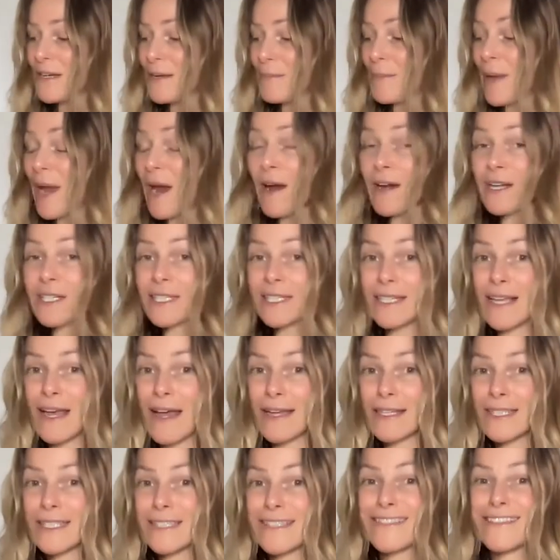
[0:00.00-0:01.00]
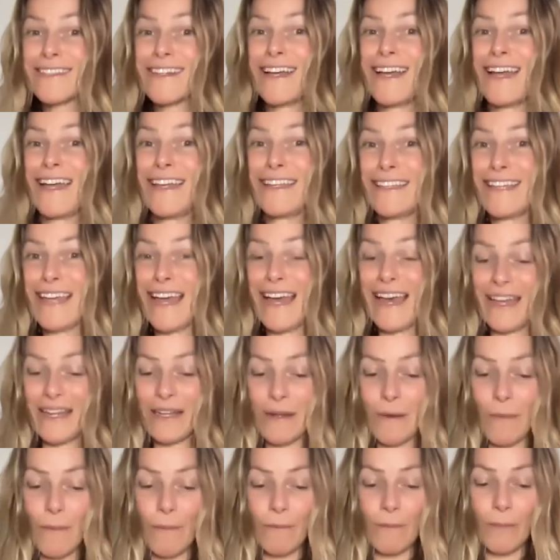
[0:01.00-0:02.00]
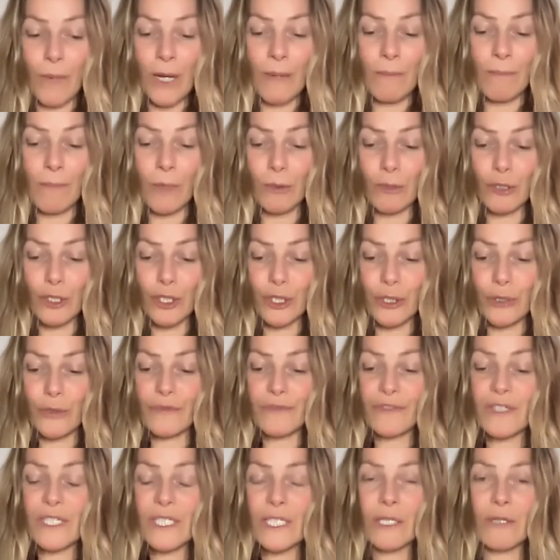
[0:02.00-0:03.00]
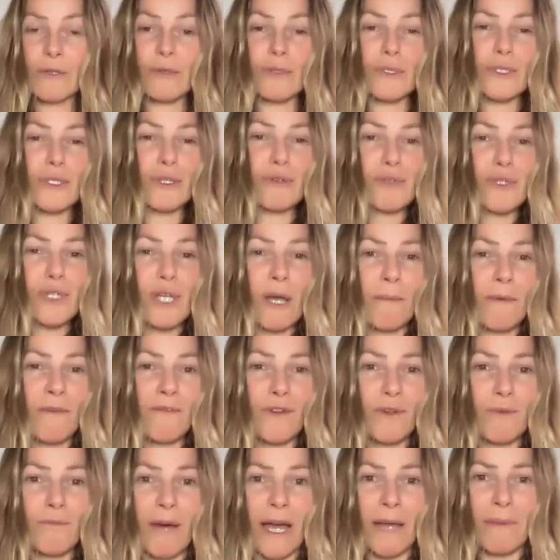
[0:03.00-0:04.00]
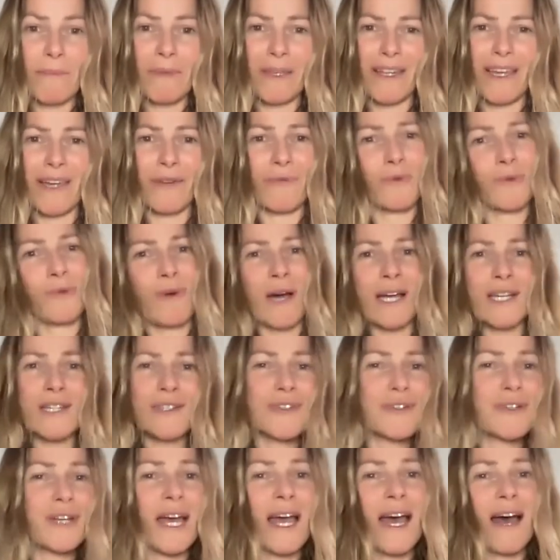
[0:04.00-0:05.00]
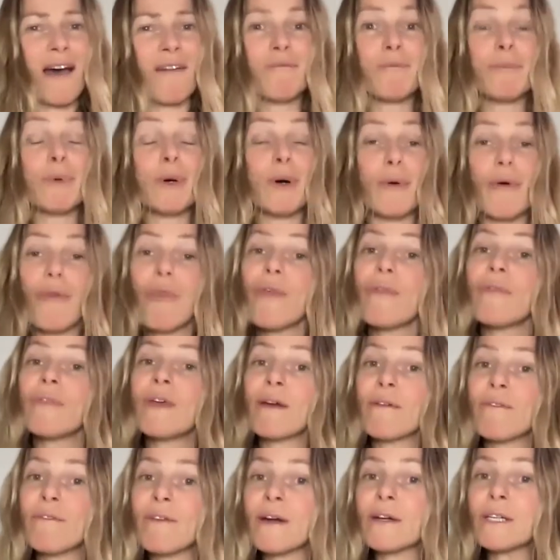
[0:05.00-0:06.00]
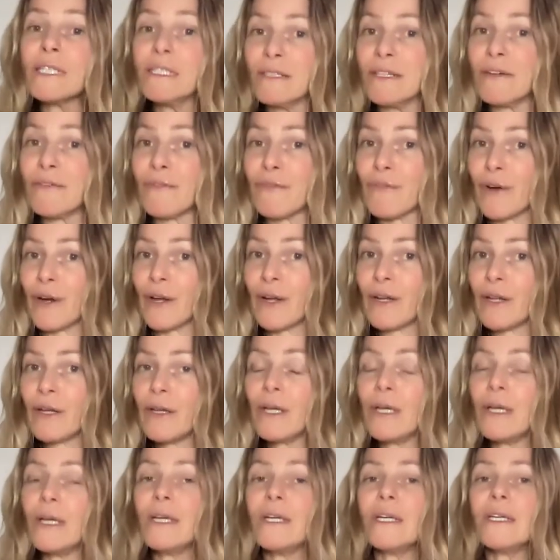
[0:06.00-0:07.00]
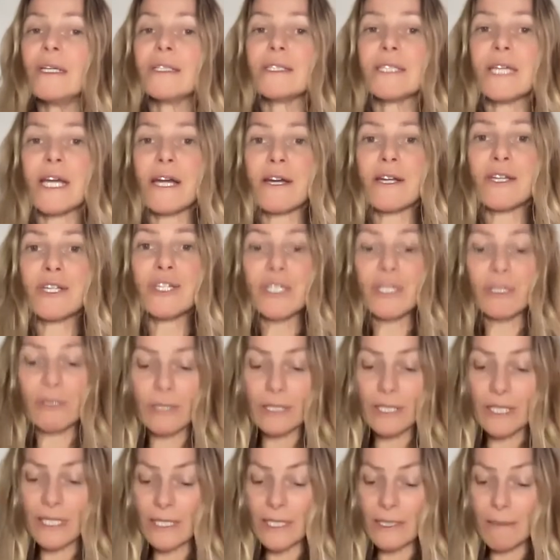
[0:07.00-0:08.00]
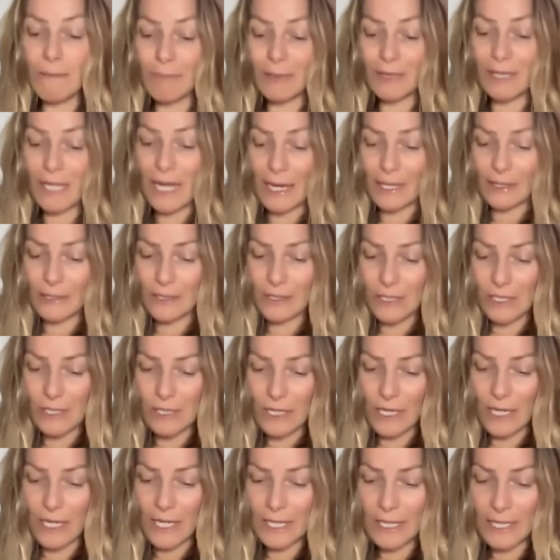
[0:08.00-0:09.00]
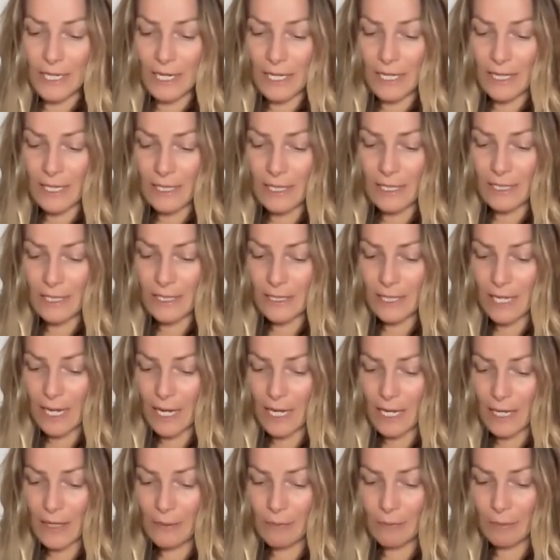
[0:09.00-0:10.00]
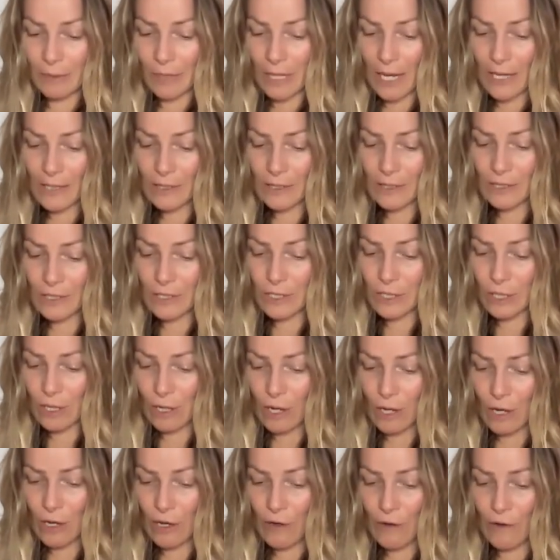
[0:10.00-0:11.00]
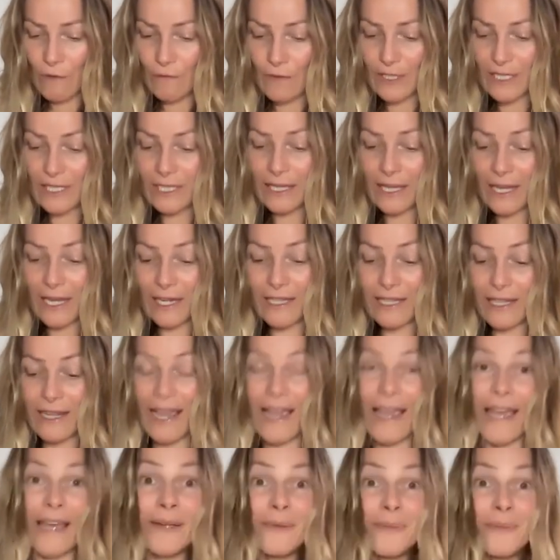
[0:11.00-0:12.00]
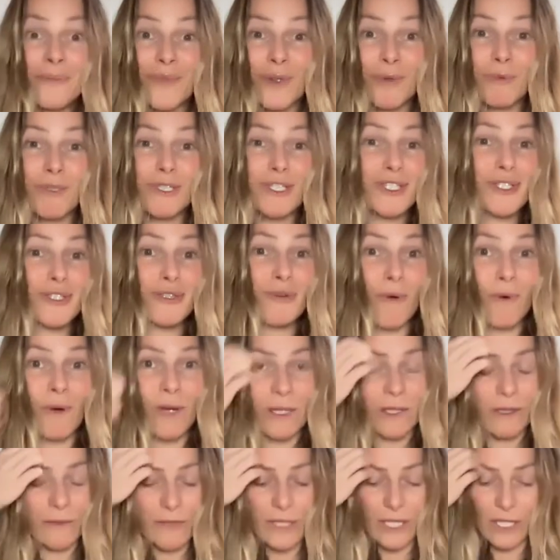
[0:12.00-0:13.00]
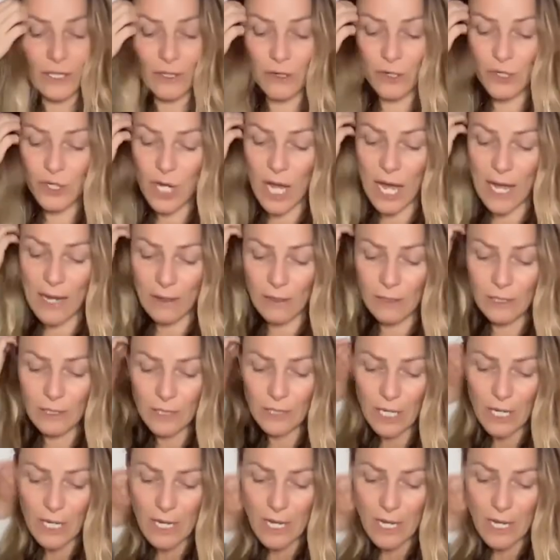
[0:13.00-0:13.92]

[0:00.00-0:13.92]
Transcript: parasites, again, emotional, physical. So some of you might be like, well, why should I have both? They're very different. TerraShield is a blend. It is a blend of ylang ylang, which is the oil of the inner child,